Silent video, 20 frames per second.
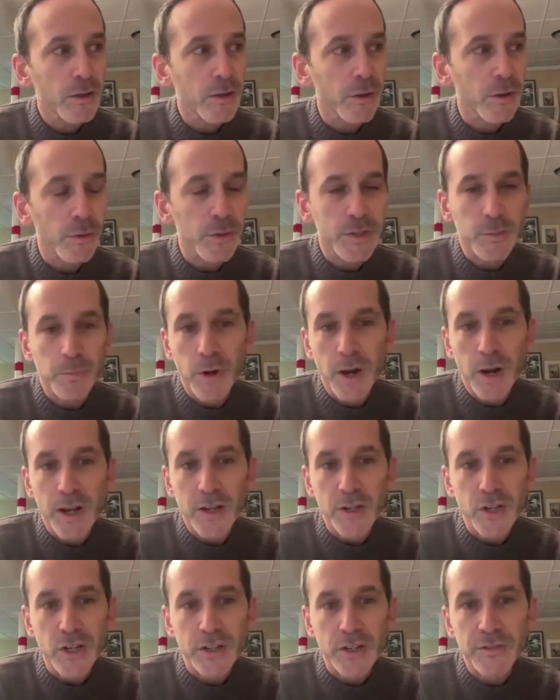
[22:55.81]
there was a
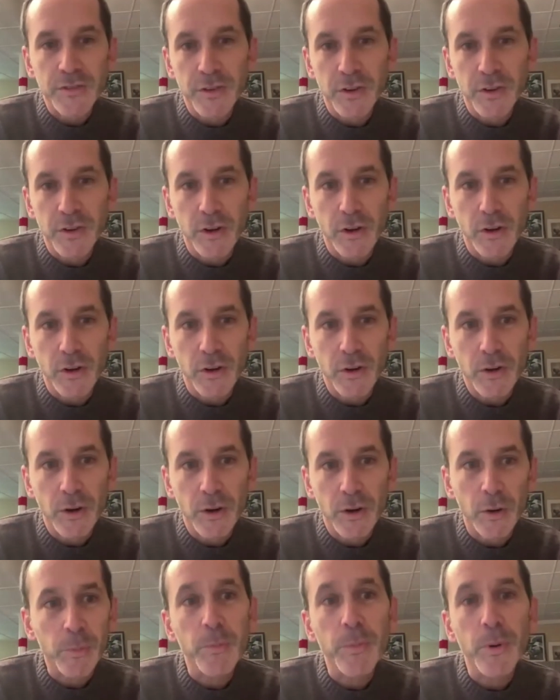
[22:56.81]
project for
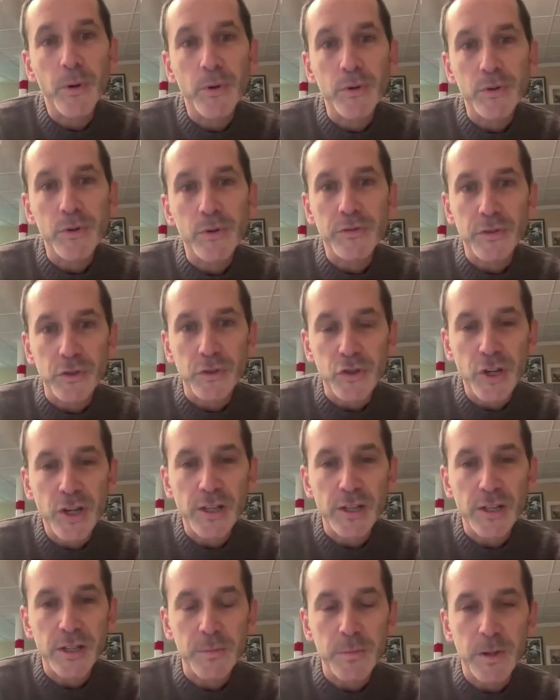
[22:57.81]
or proposal for
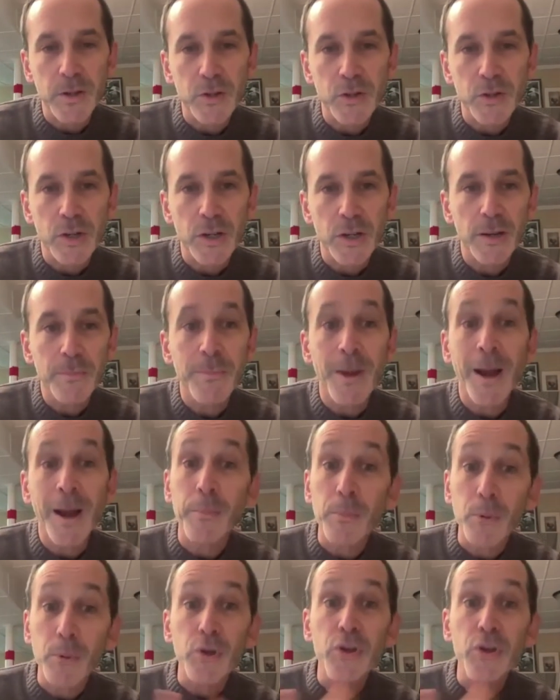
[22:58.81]
jail expansion, my